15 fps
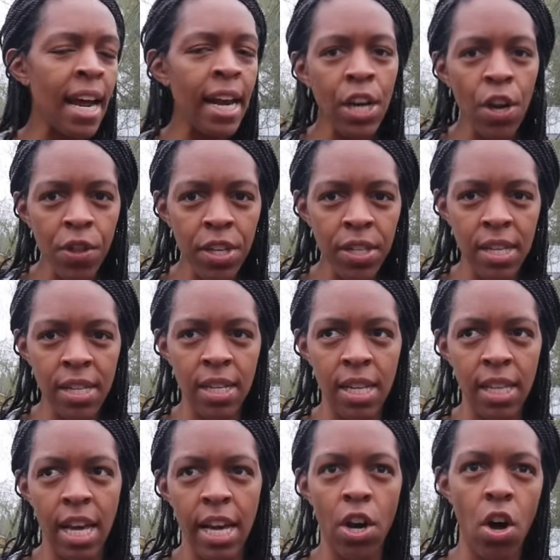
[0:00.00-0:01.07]
I know this
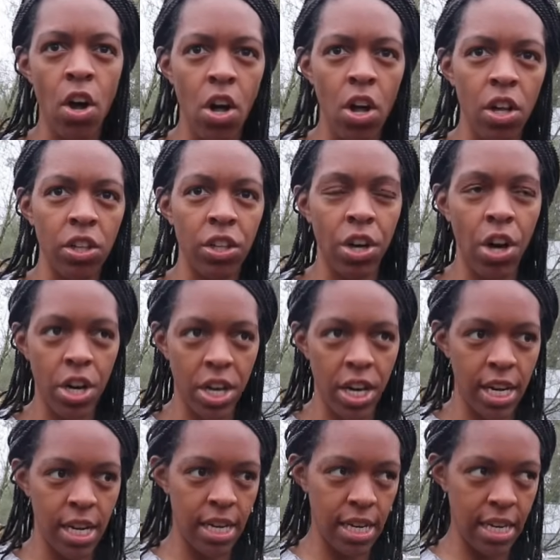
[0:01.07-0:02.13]
isn't like all
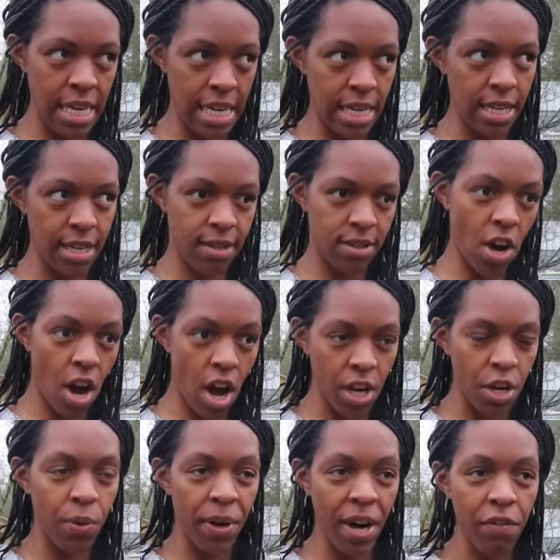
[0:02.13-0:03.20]
garden neat
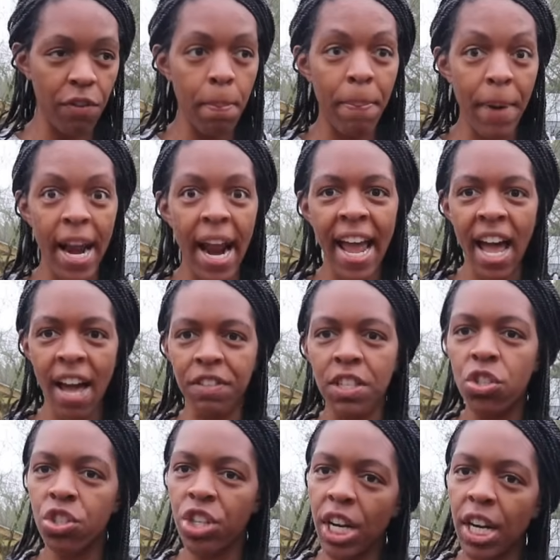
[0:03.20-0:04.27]
talk or whatever, but I have
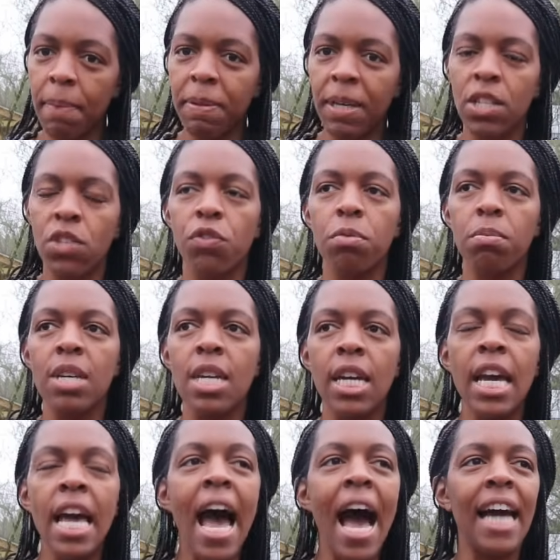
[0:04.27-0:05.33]
to share it because for
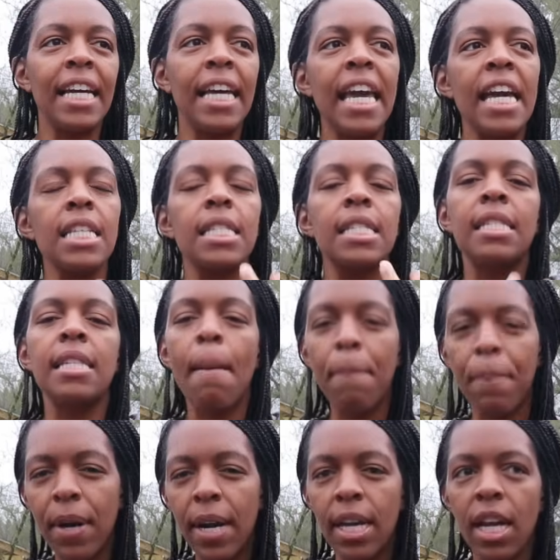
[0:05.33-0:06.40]
me, I can't
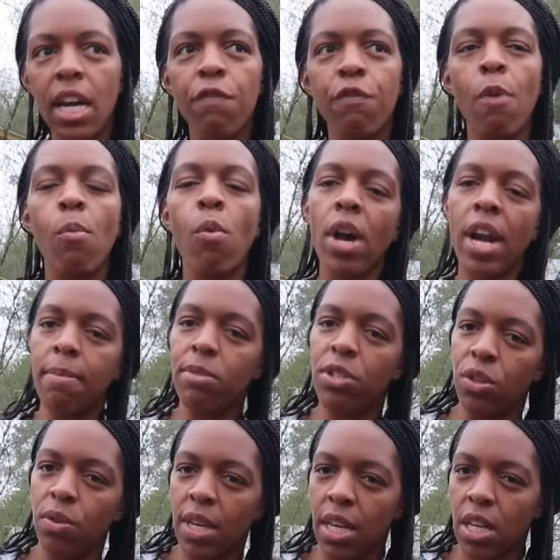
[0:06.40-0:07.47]
separate it from what I'm
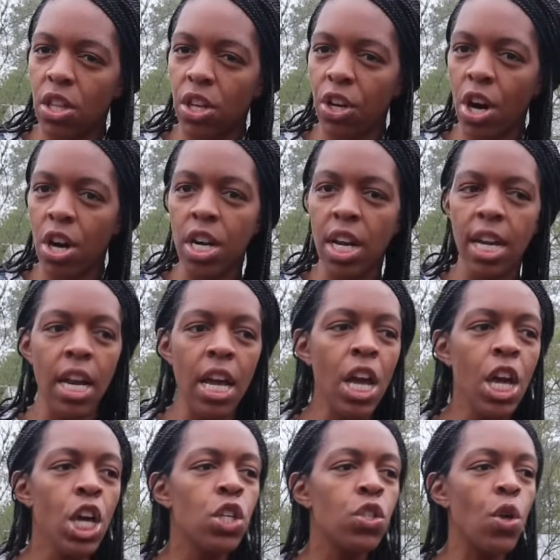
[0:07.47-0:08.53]
doing in the garden.
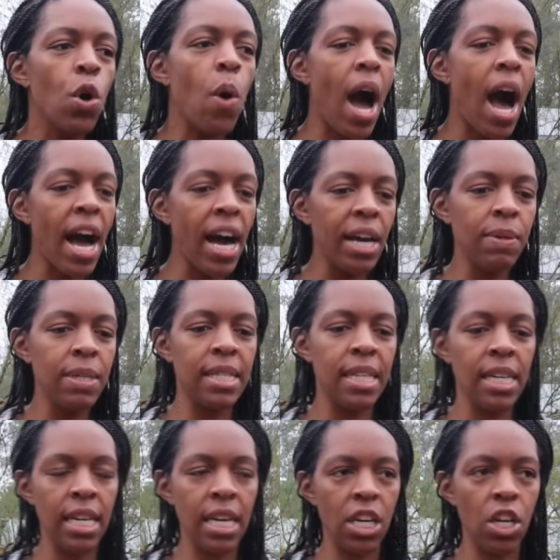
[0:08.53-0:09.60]
So I was
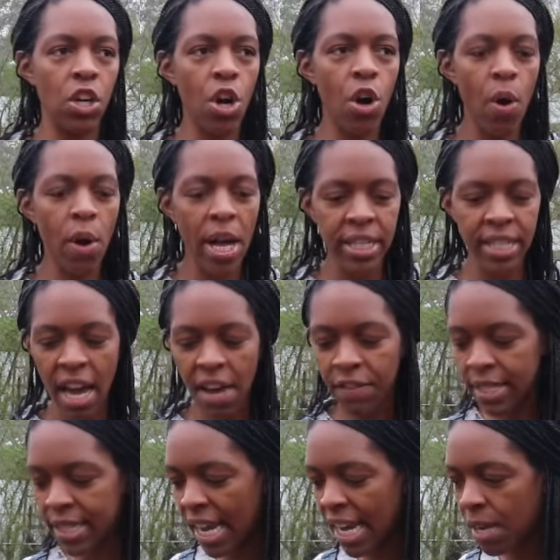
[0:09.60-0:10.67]
thinking, to have
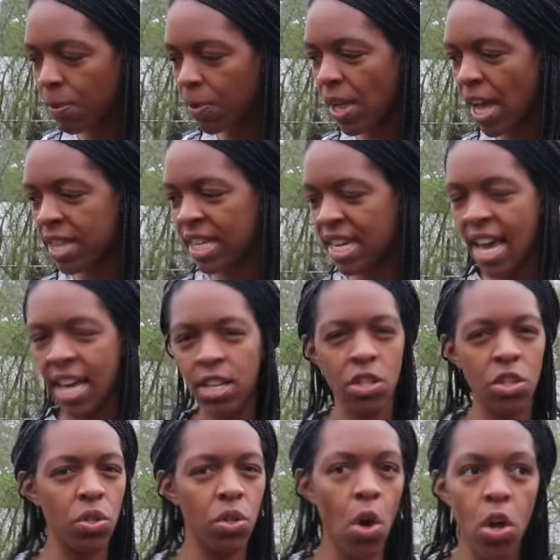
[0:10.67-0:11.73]
a table at the end, and
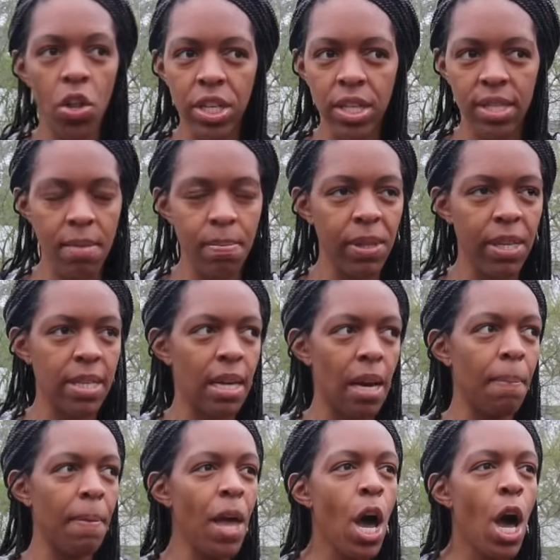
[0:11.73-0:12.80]
there's all this
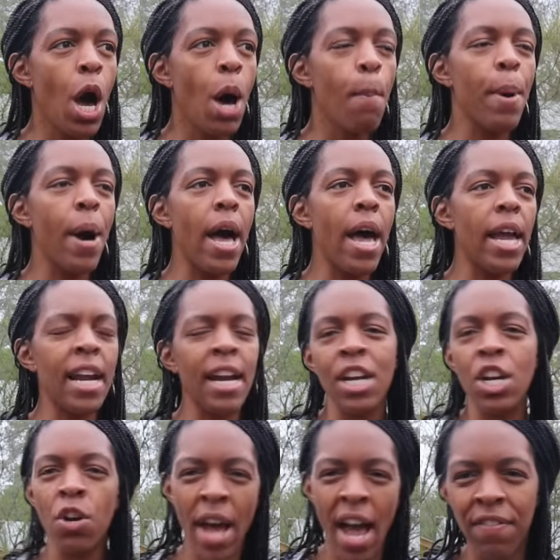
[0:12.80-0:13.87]
symbolism, and I
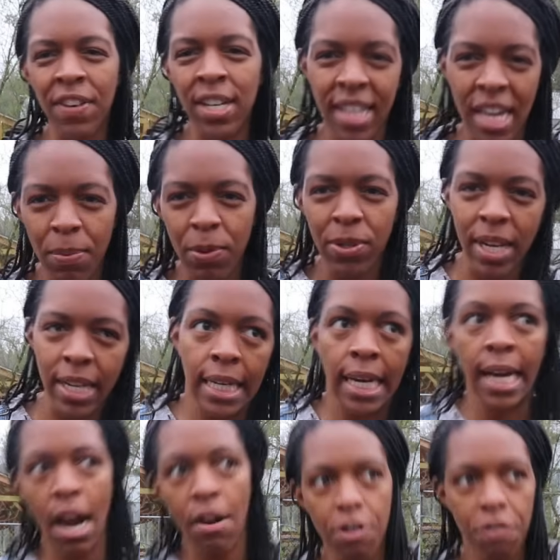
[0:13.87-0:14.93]
know having a table is like not